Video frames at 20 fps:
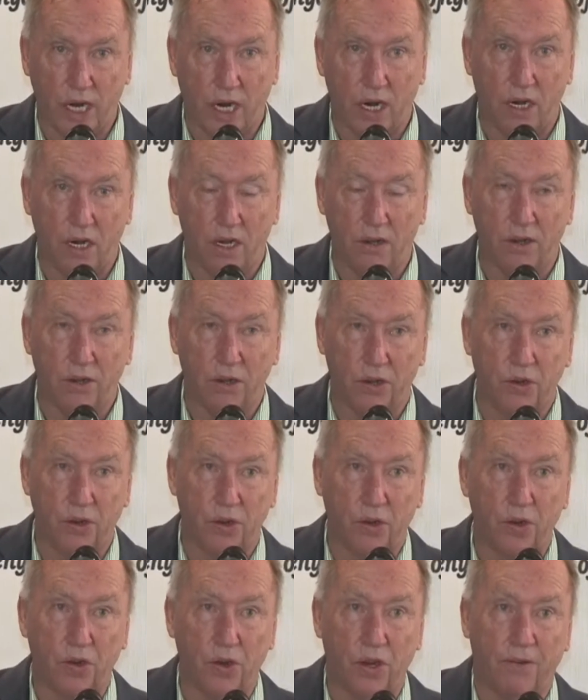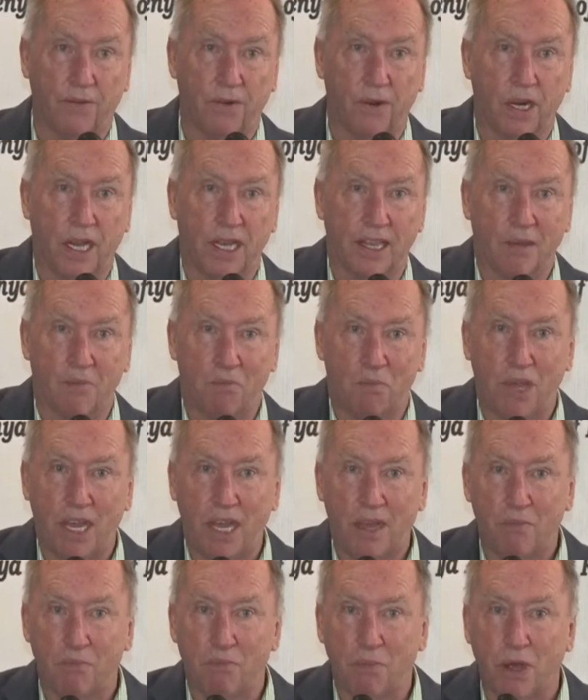are, if you like, the
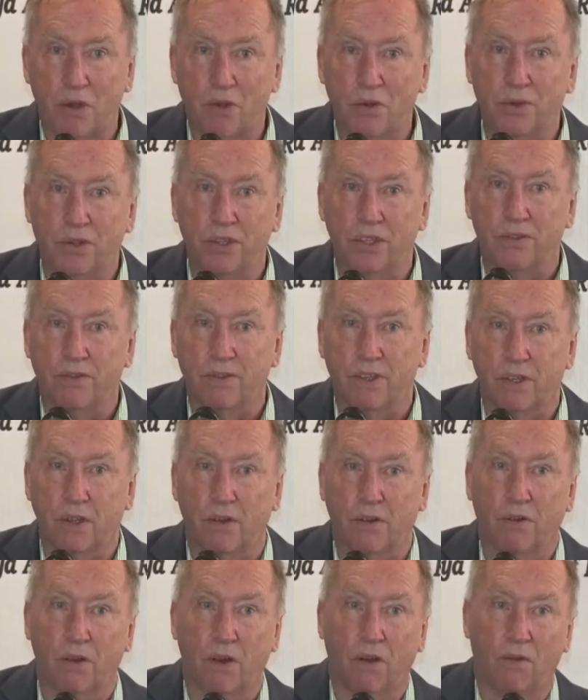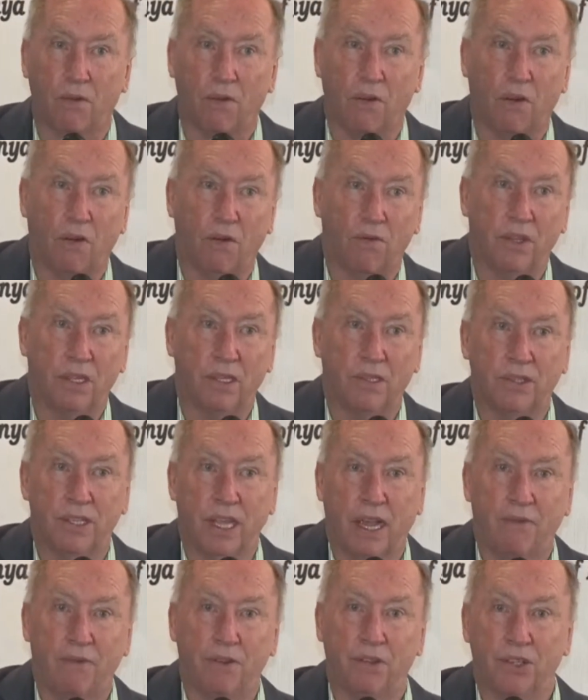bare bones of this
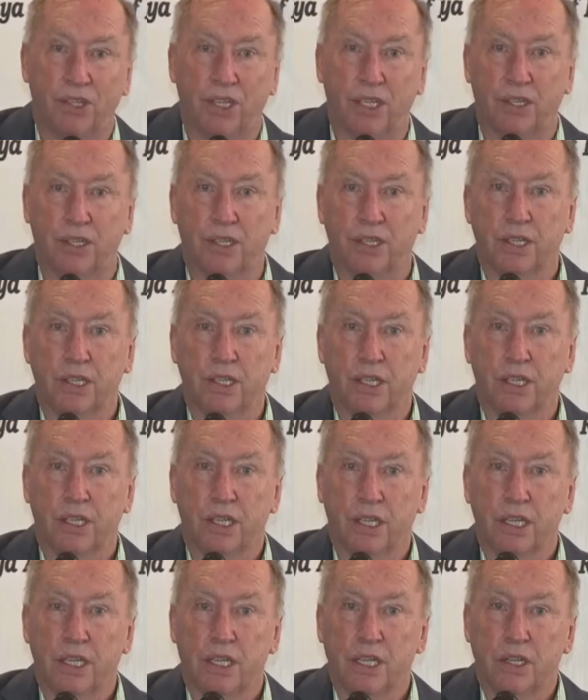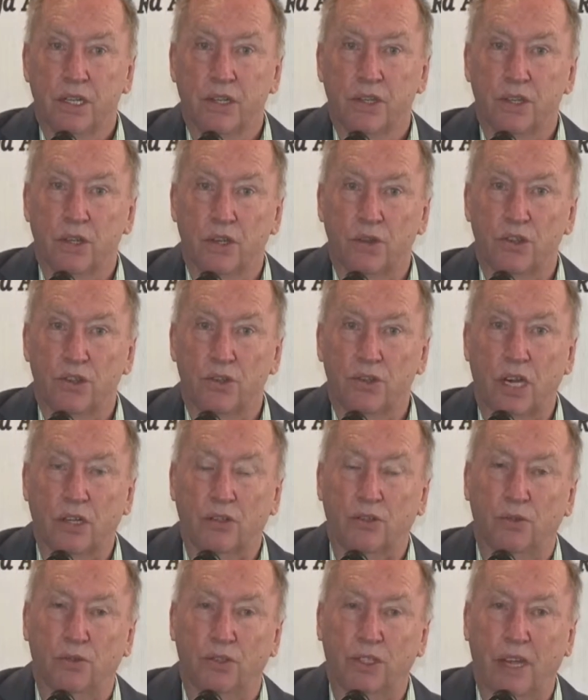deficit. The
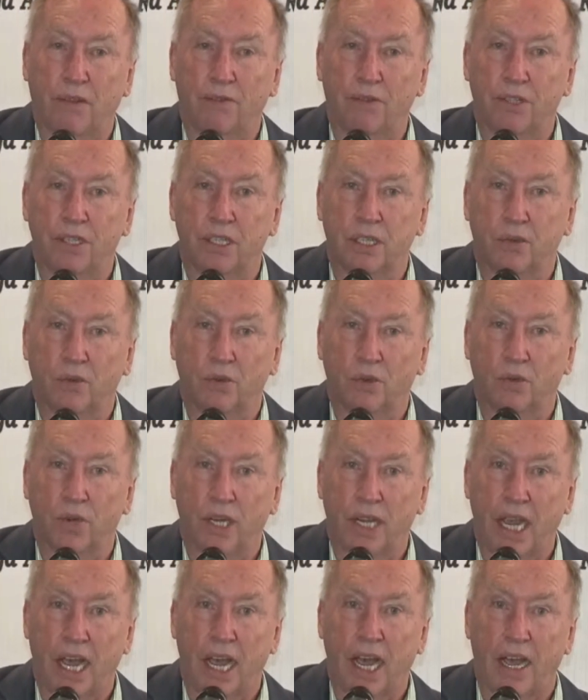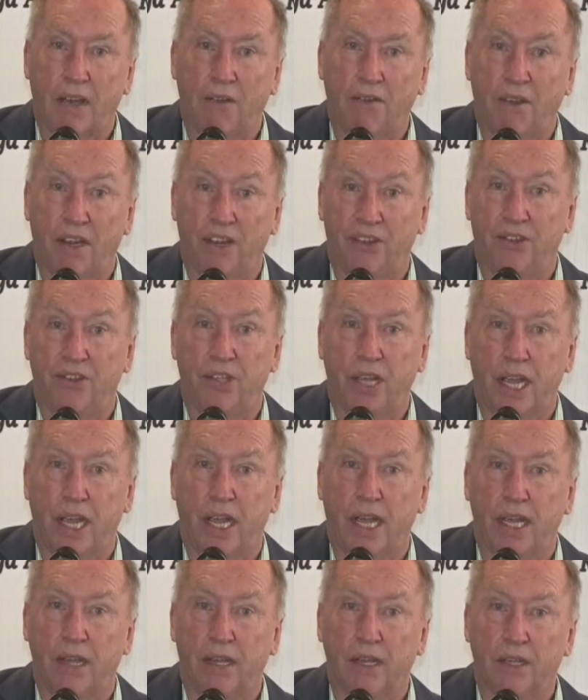structural deficit that we have is
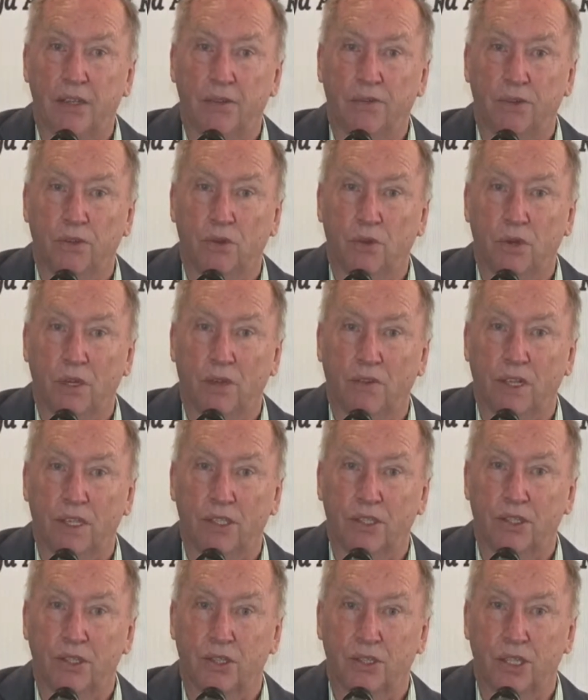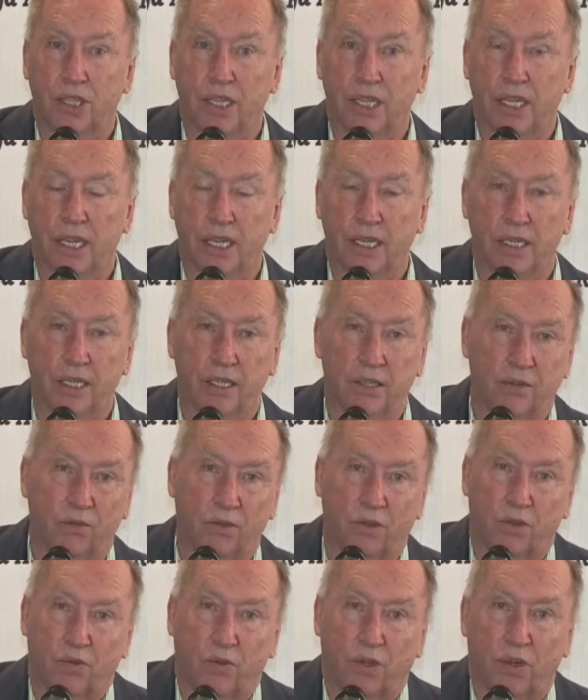there for all of us to see, and
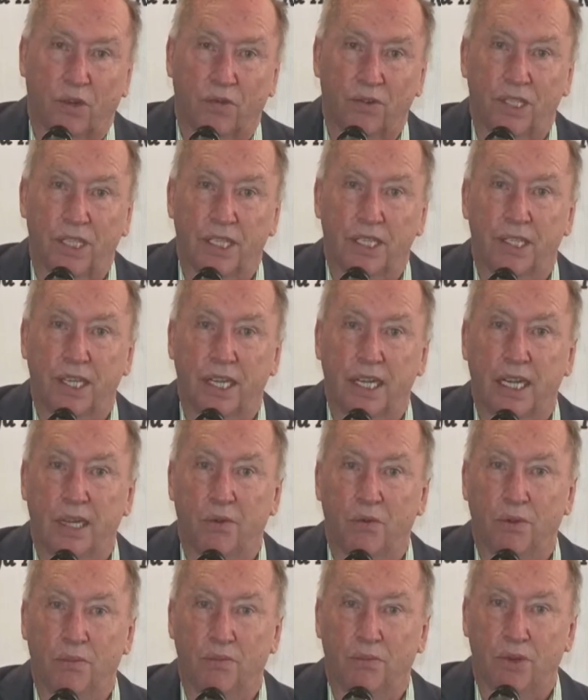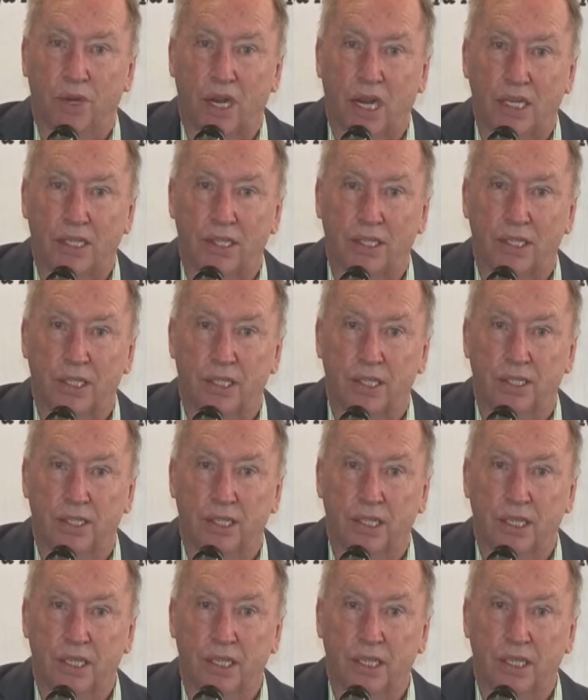we're obviously seeing it with prices